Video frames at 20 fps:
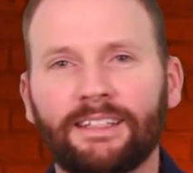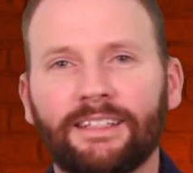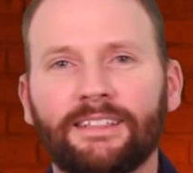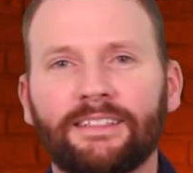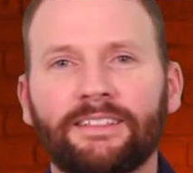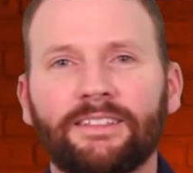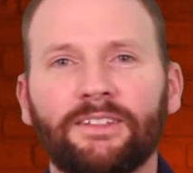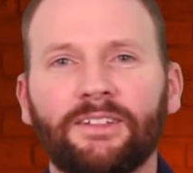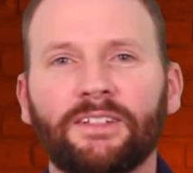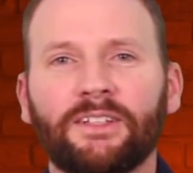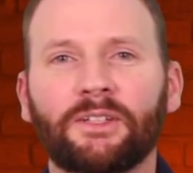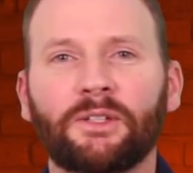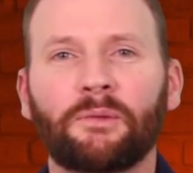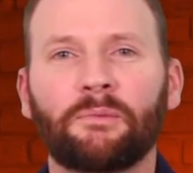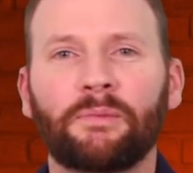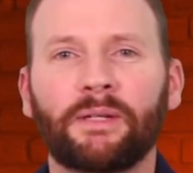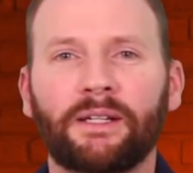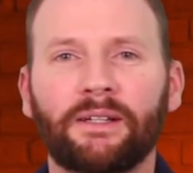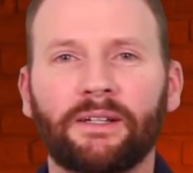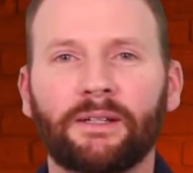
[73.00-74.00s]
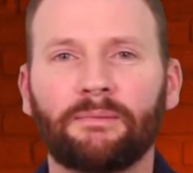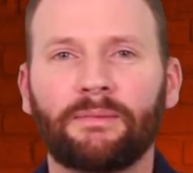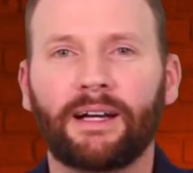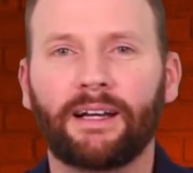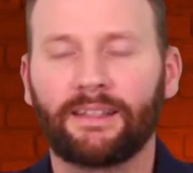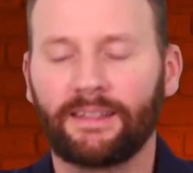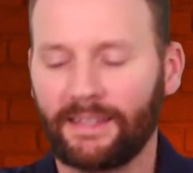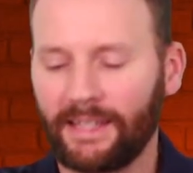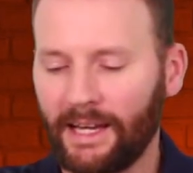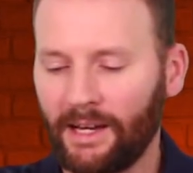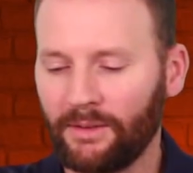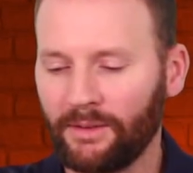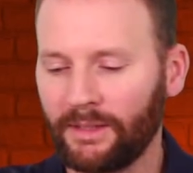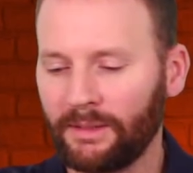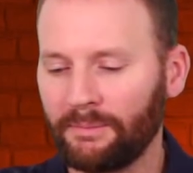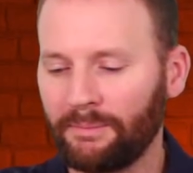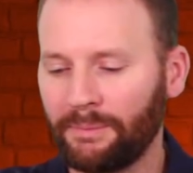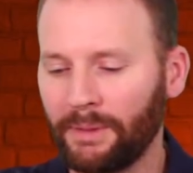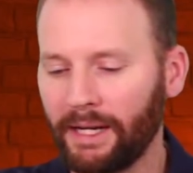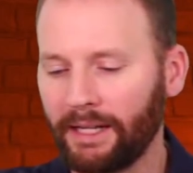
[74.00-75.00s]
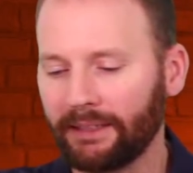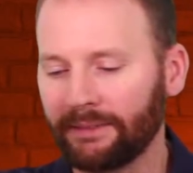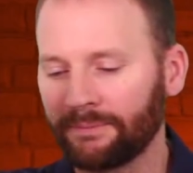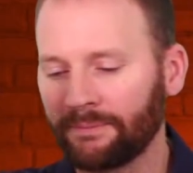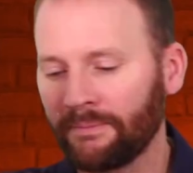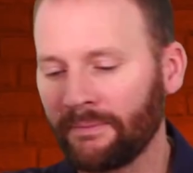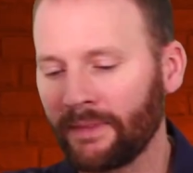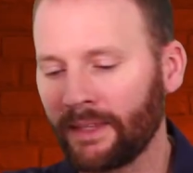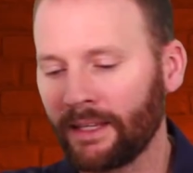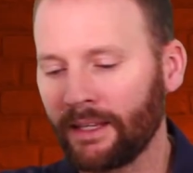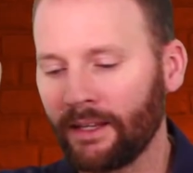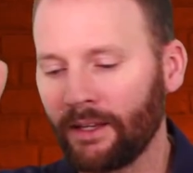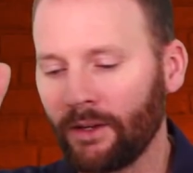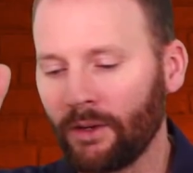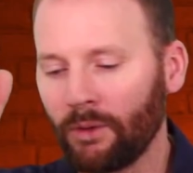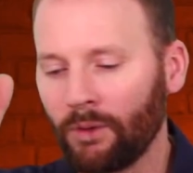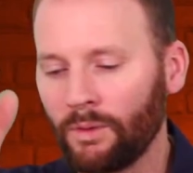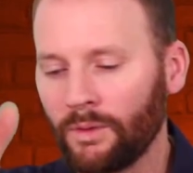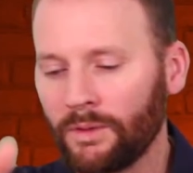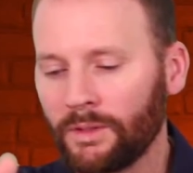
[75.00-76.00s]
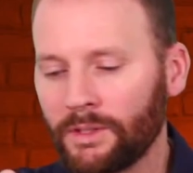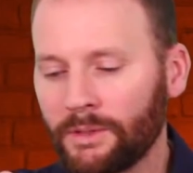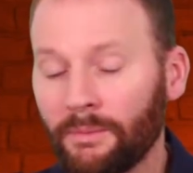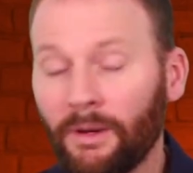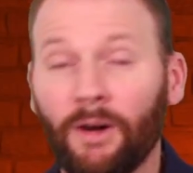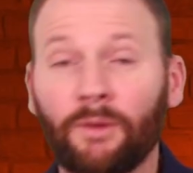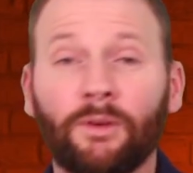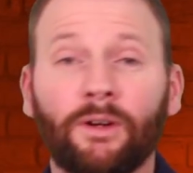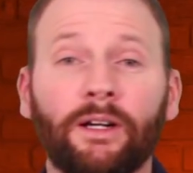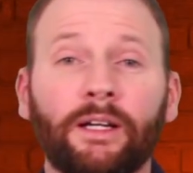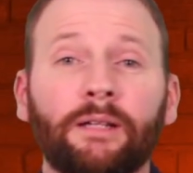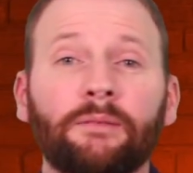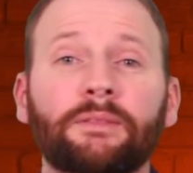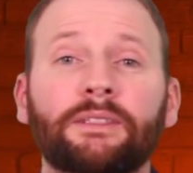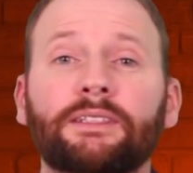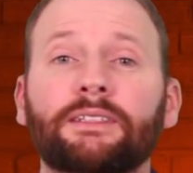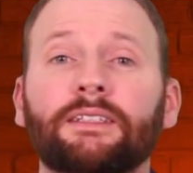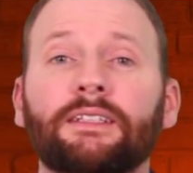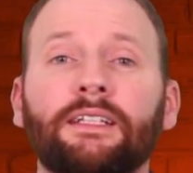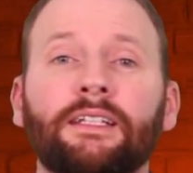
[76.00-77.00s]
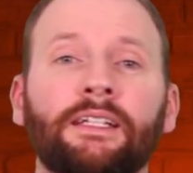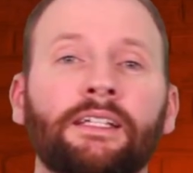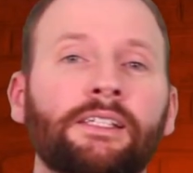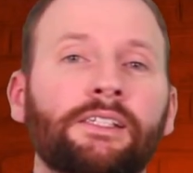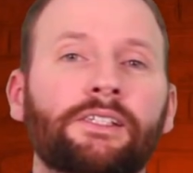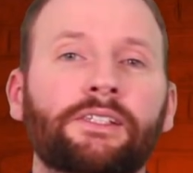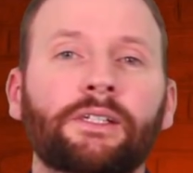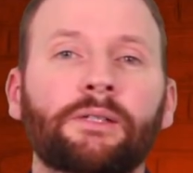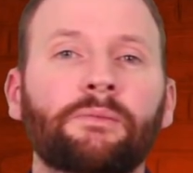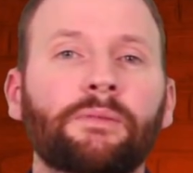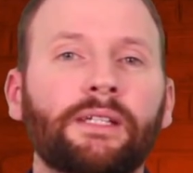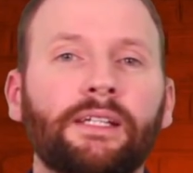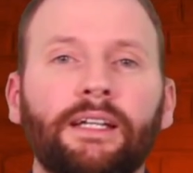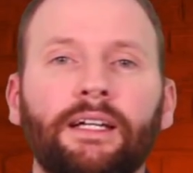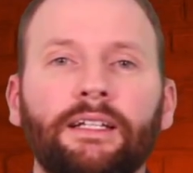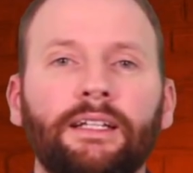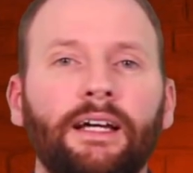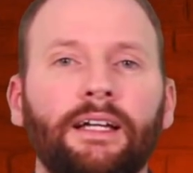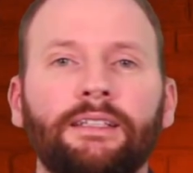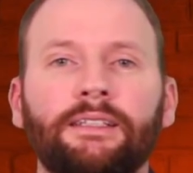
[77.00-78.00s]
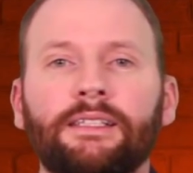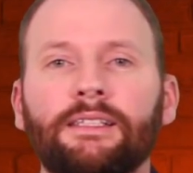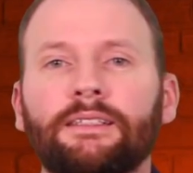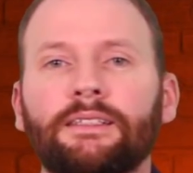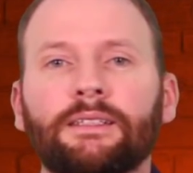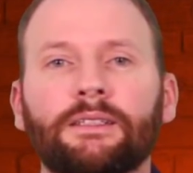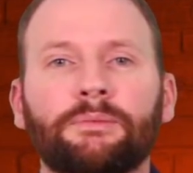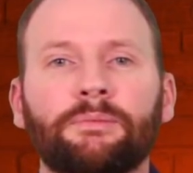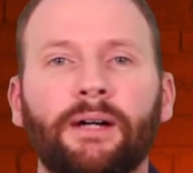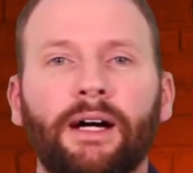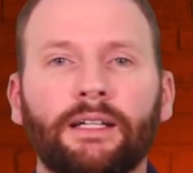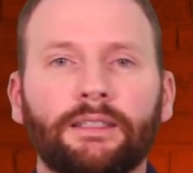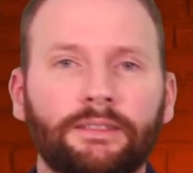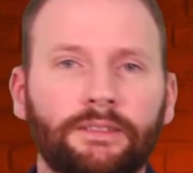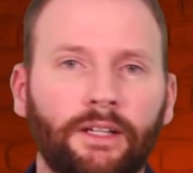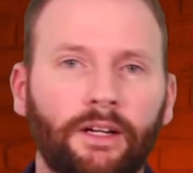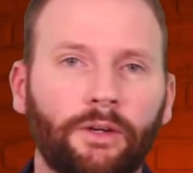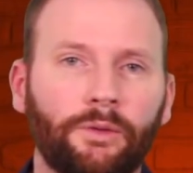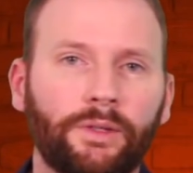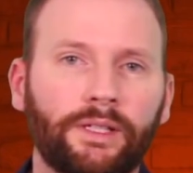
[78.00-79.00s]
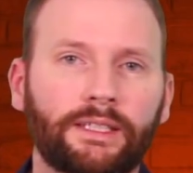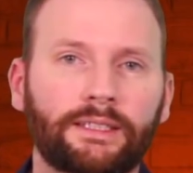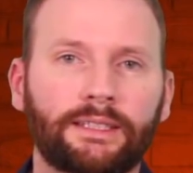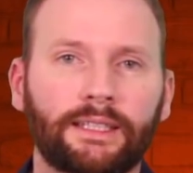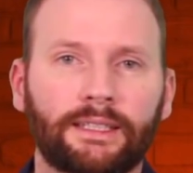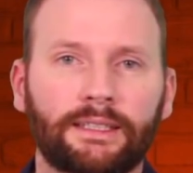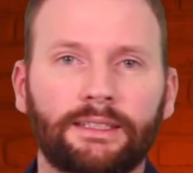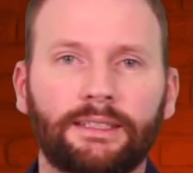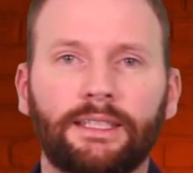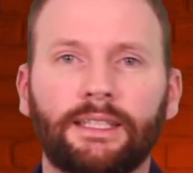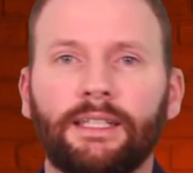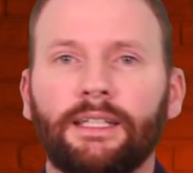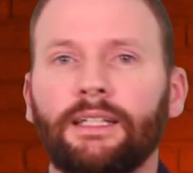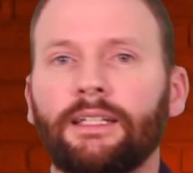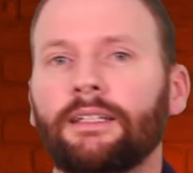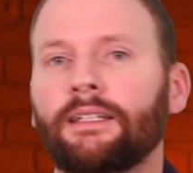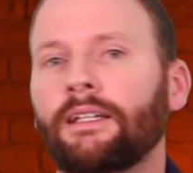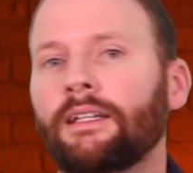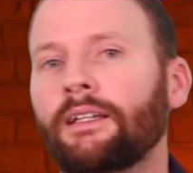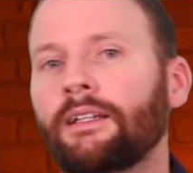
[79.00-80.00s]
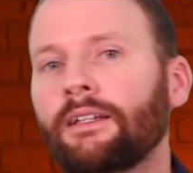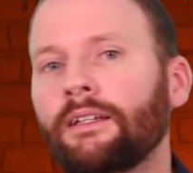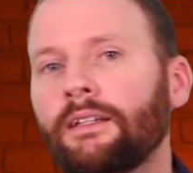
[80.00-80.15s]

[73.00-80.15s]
Still a little bitter about that one, but Jamal Williams, he should be a decent spot start week 16.